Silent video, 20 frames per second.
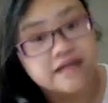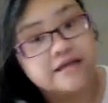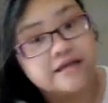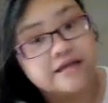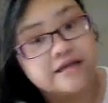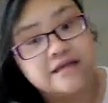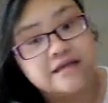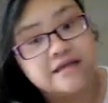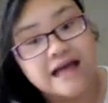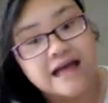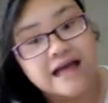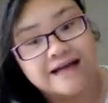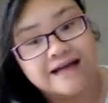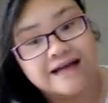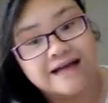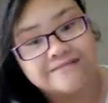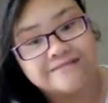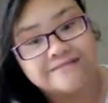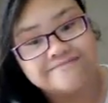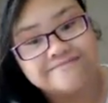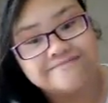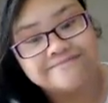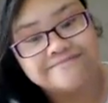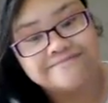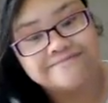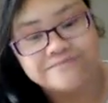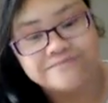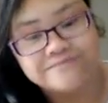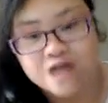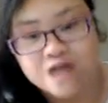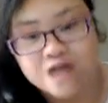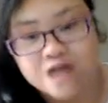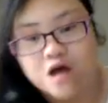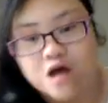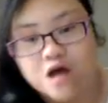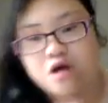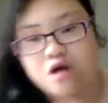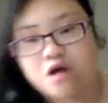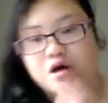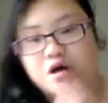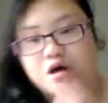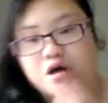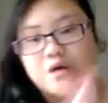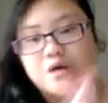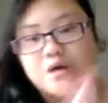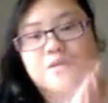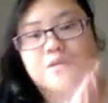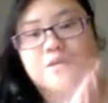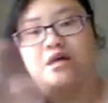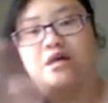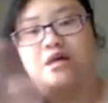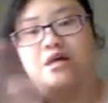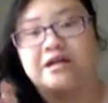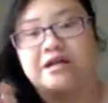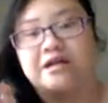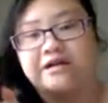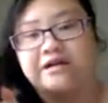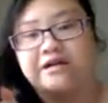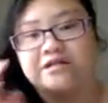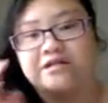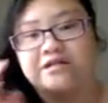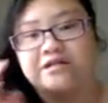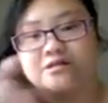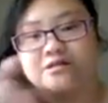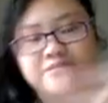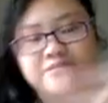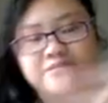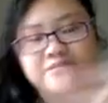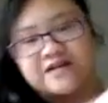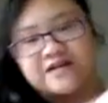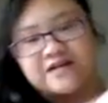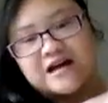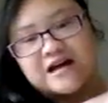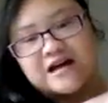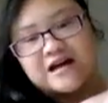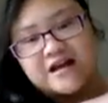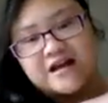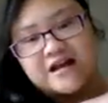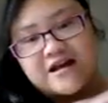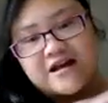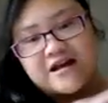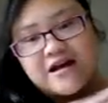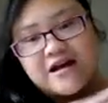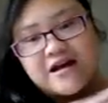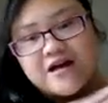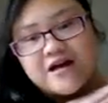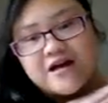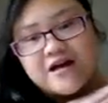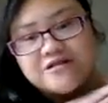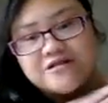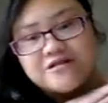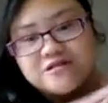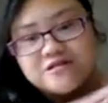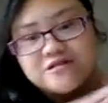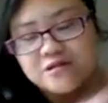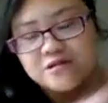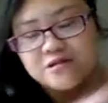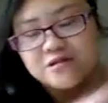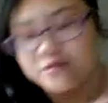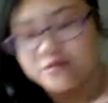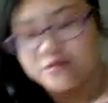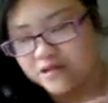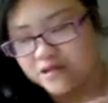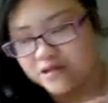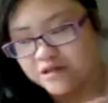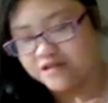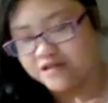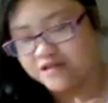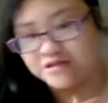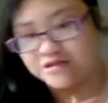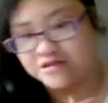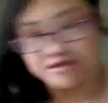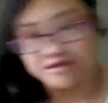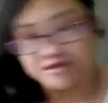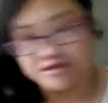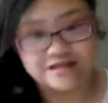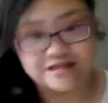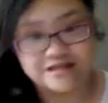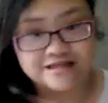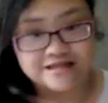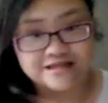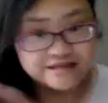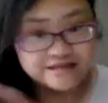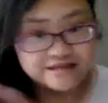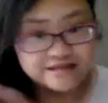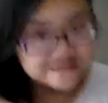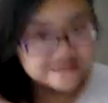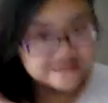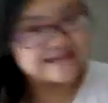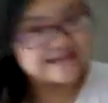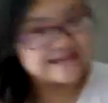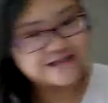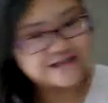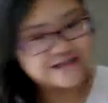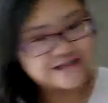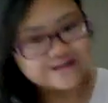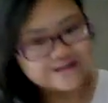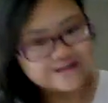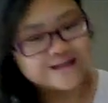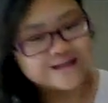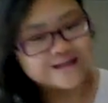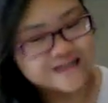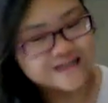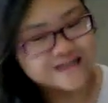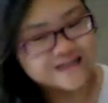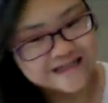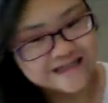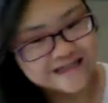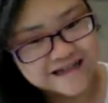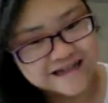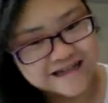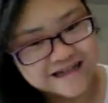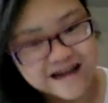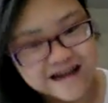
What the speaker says: yeah. Oh, and I also forgot. So in Chinese tradition,